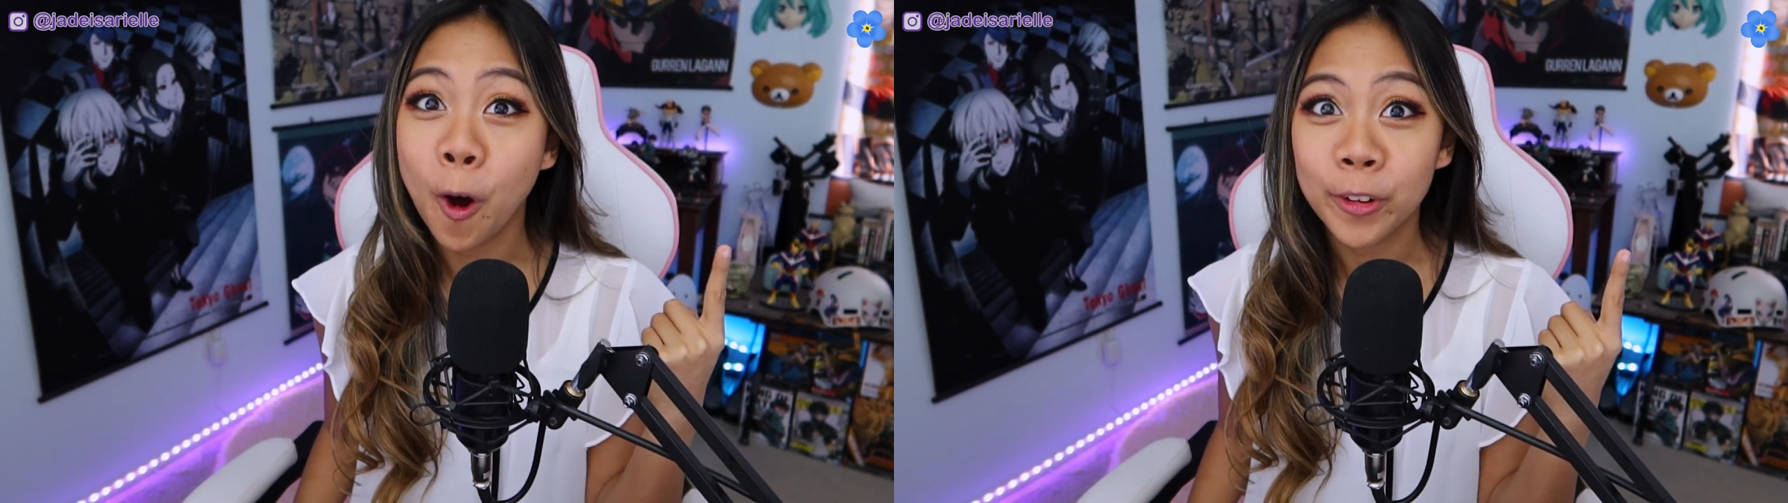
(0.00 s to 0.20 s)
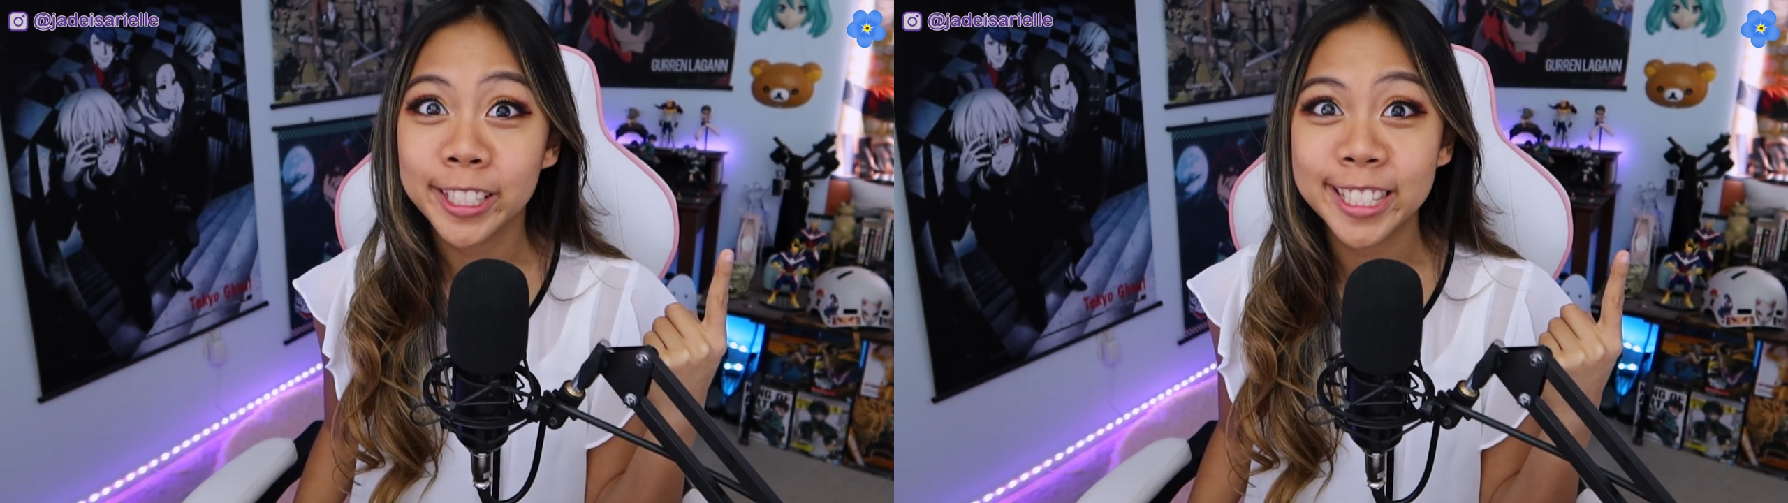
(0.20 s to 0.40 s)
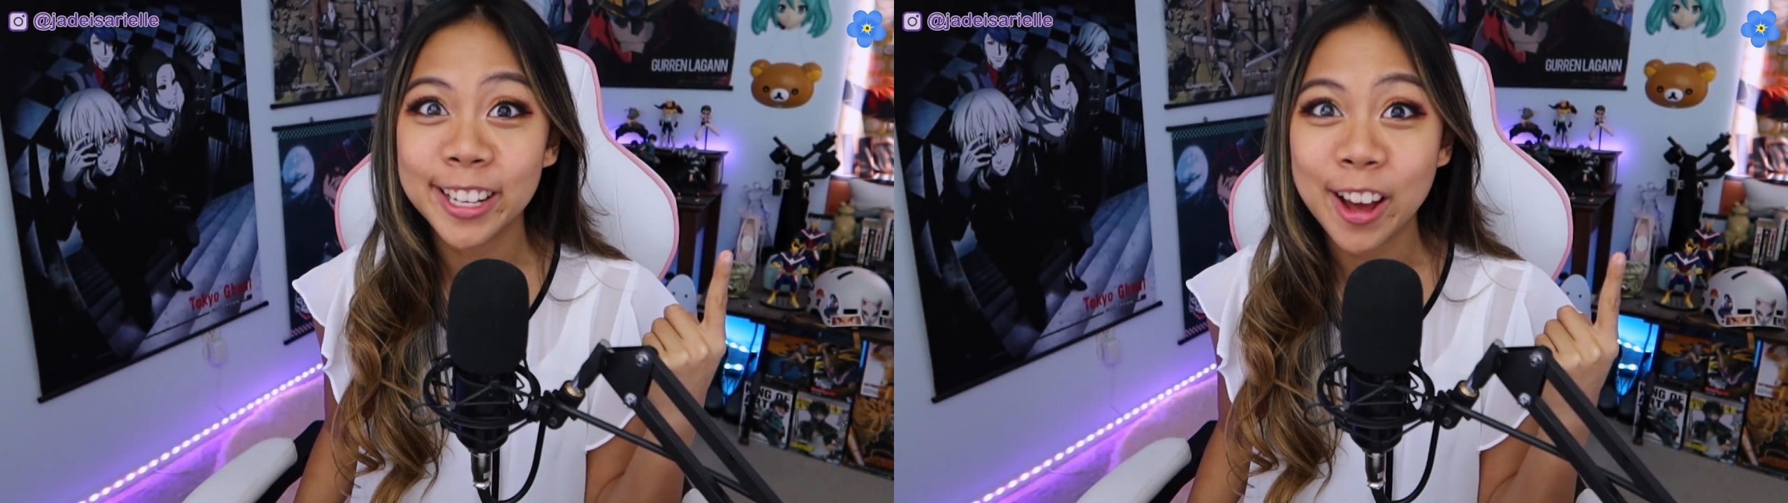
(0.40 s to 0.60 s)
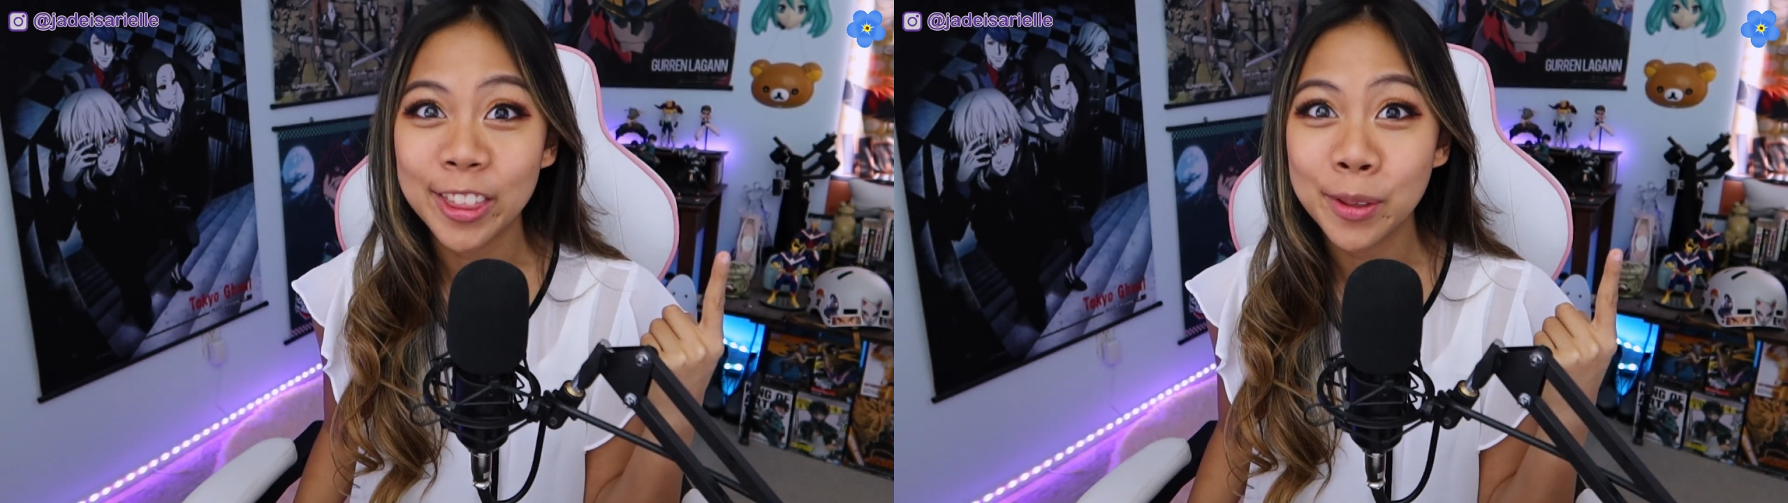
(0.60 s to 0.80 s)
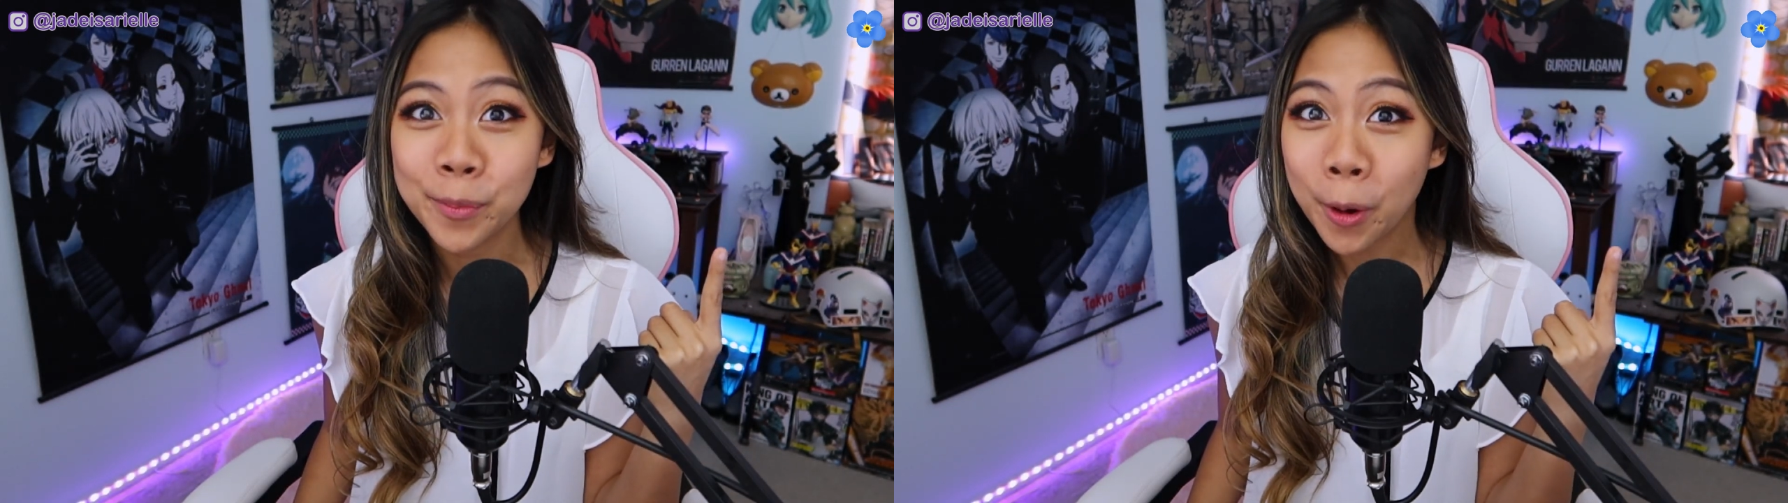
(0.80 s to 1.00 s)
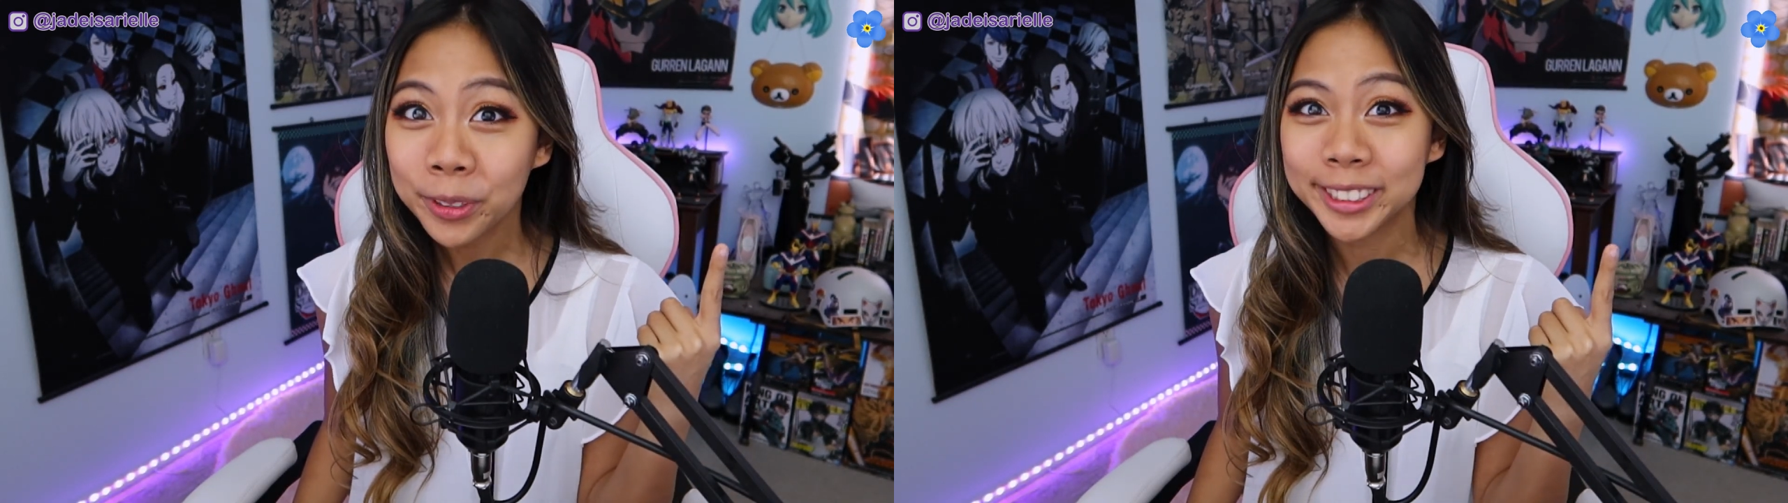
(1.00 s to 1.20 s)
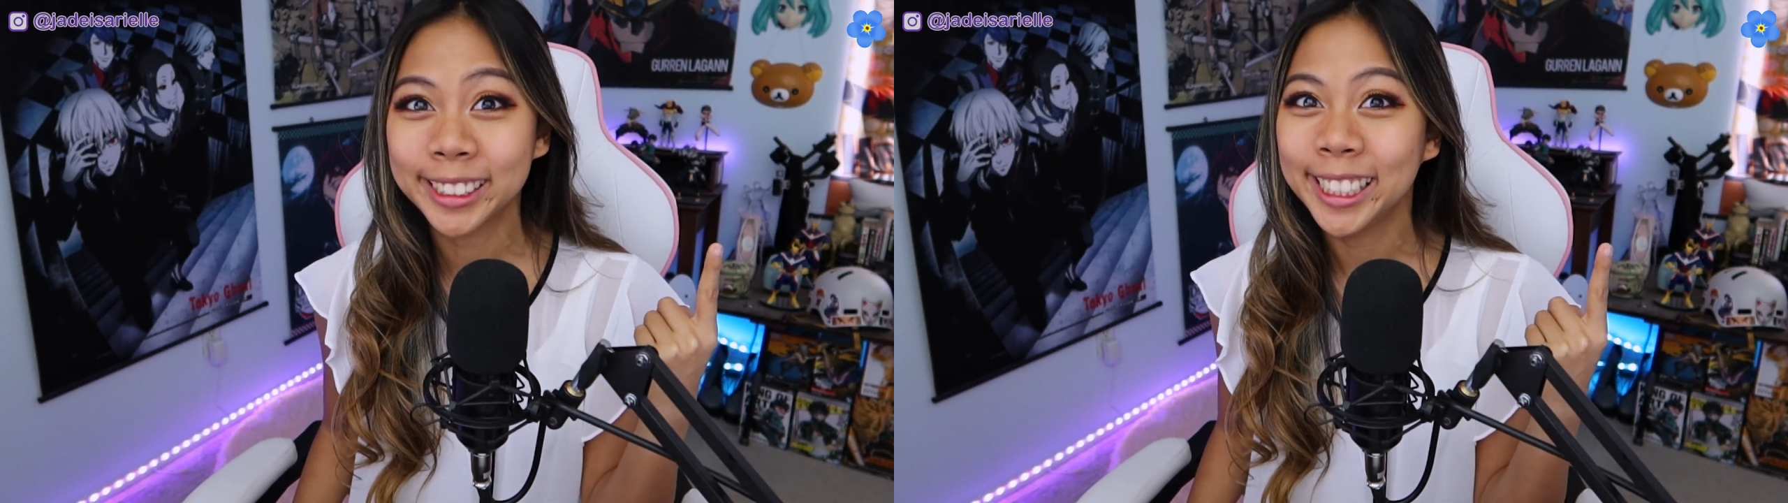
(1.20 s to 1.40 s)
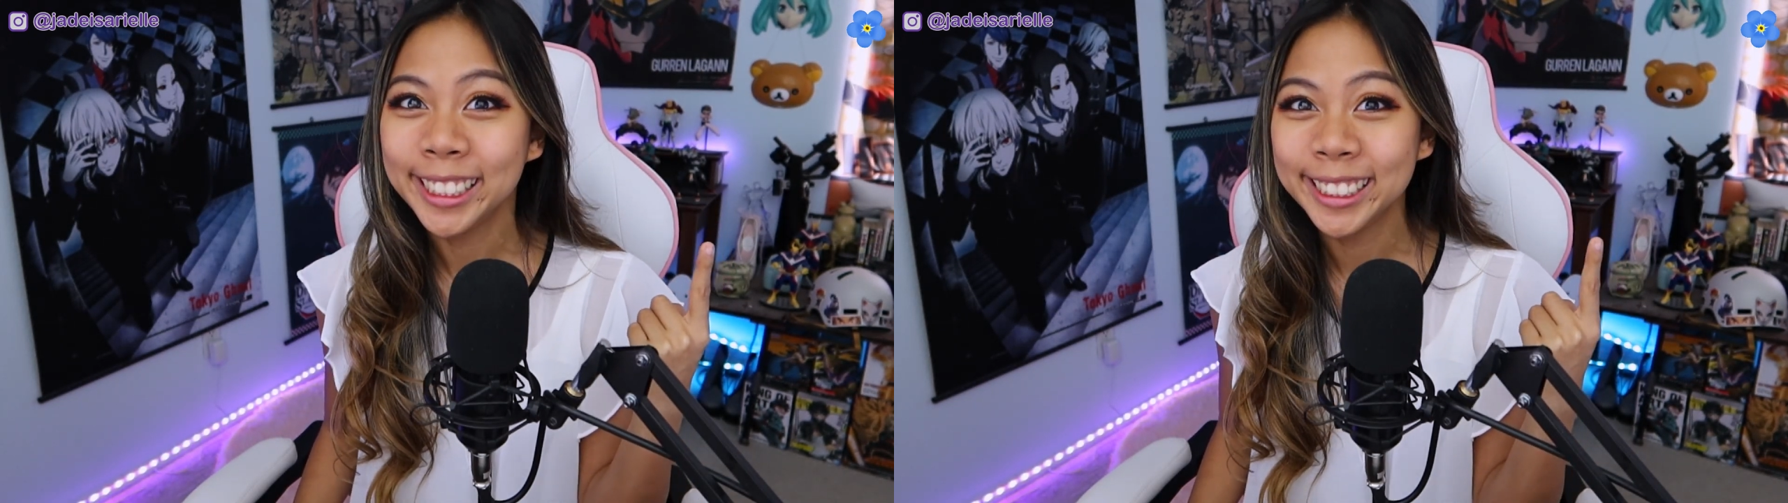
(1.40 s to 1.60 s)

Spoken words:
focusing on the most?